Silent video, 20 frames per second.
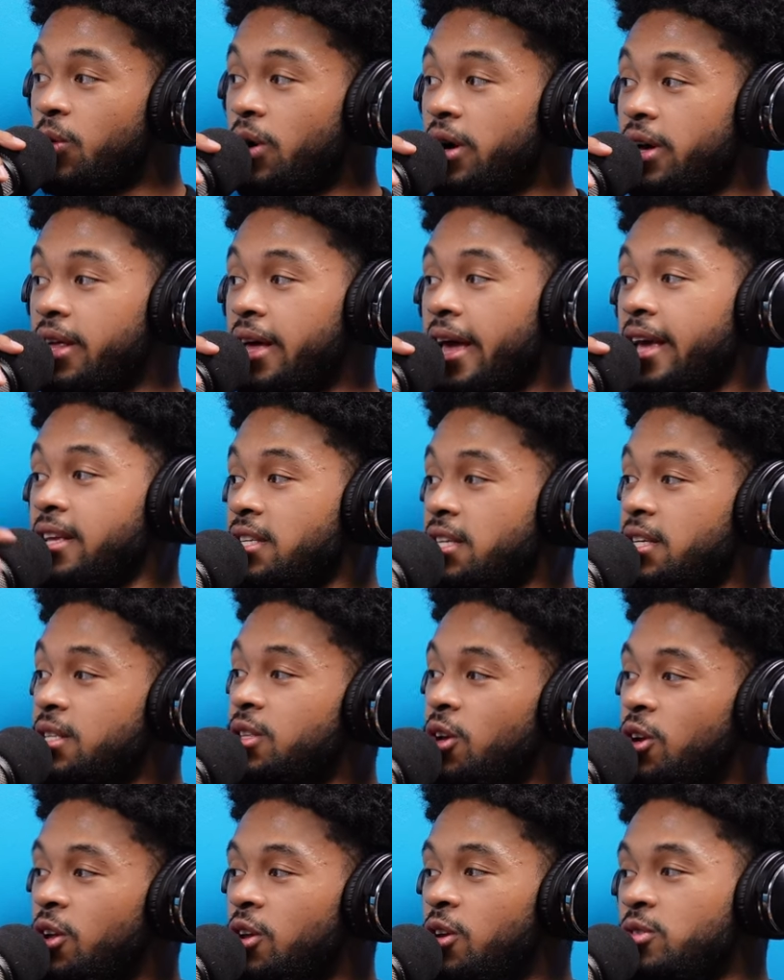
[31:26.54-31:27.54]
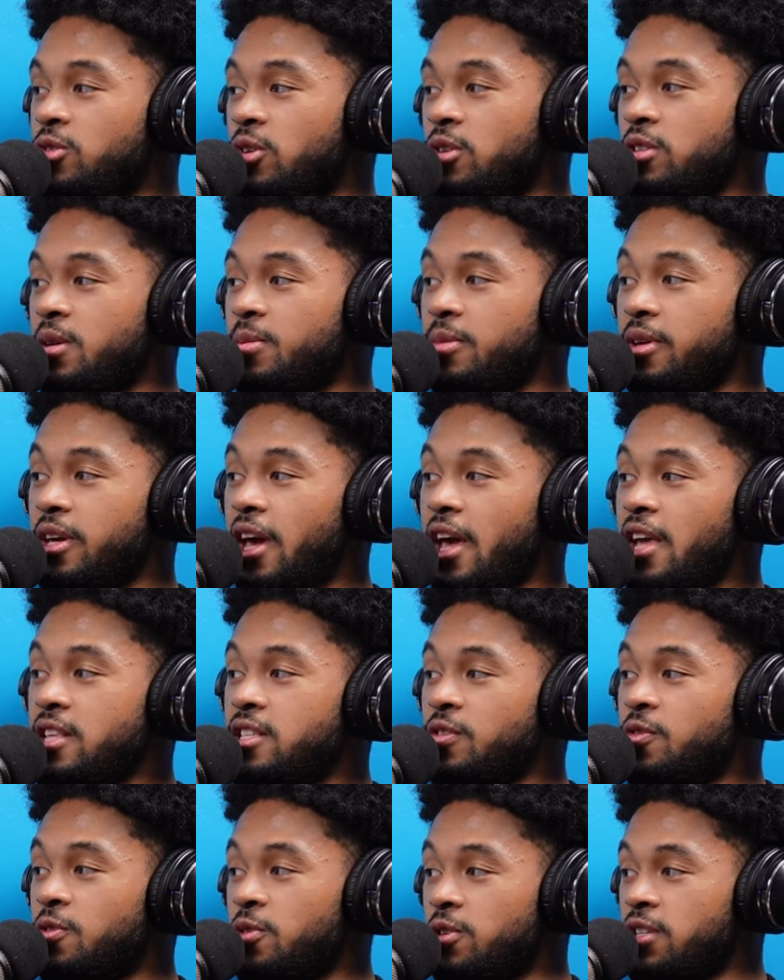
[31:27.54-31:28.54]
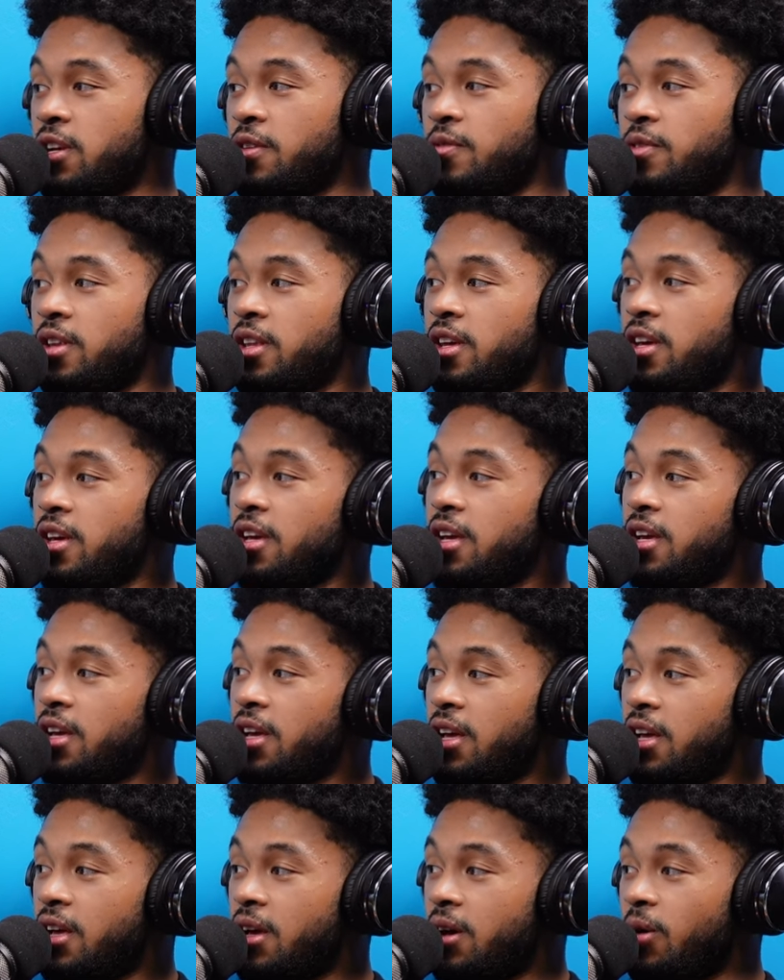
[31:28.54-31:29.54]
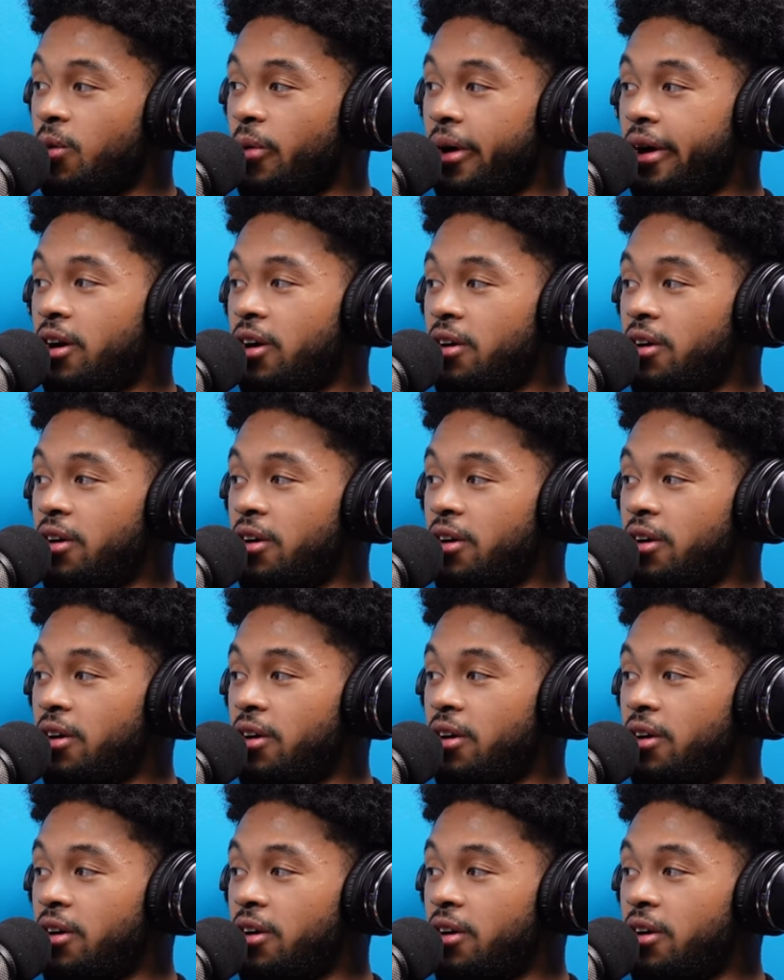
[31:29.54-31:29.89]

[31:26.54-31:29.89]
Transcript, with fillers: What? eighteen? No, no, no. Don't tell me. eighteen forty-seven. Way